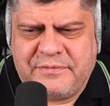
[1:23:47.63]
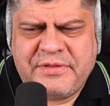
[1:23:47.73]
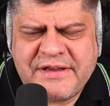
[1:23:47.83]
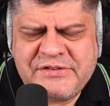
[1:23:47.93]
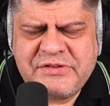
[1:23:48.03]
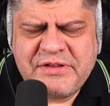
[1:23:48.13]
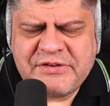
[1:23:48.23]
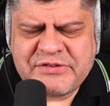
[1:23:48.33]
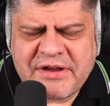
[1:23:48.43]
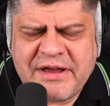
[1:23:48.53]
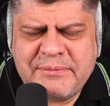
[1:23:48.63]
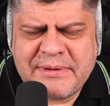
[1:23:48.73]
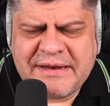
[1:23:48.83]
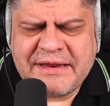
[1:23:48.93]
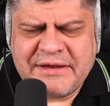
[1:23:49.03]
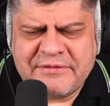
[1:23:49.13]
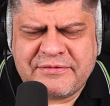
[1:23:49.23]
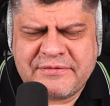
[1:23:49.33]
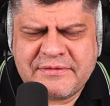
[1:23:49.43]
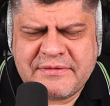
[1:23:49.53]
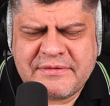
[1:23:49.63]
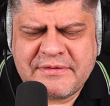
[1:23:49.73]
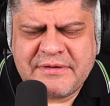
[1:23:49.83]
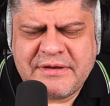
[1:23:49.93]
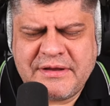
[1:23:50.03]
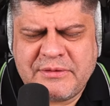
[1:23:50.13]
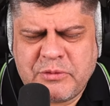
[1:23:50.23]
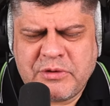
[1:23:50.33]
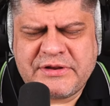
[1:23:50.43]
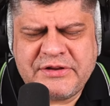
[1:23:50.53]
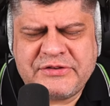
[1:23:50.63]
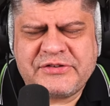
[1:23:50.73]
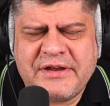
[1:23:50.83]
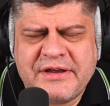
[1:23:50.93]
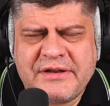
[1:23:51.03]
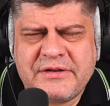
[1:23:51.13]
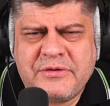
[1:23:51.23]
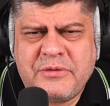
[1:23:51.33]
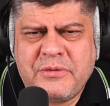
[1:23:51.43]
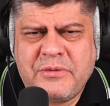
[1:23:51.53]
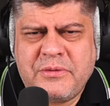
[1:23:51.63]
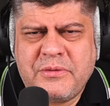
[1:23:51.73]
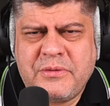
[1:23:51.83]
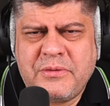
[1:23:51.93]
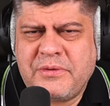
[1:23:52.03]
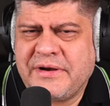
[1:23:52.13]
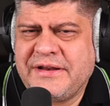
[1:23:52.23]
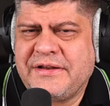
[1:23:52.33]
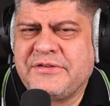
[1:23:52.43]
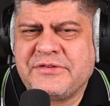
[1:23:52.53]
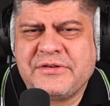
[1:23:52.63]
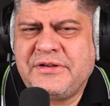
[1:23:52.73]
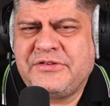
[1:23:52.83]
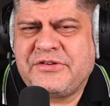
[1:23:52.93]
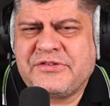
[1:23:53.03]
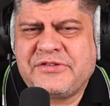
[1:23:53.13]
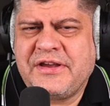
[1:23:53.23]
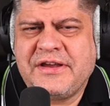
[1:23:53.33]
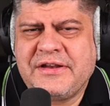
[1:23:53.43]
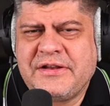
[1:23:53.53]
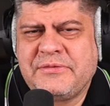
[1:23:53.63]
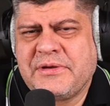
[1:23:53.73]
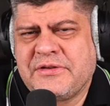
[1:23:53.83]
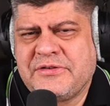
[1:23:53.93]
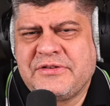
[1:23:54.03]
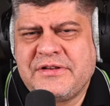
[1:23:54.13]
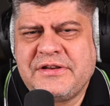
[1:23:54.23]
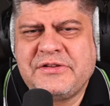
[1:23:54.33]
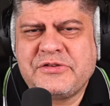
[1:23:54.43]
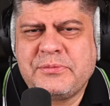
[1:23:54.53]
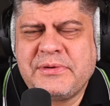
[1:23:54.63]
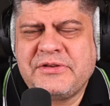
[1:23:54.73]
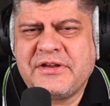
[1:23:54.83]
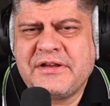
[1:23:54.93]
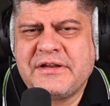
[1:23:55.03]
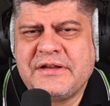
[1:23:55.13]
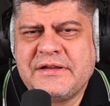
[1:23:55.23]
Does this guy believe in what he's saying or he doesn't? He's just saying it because it needs to be said.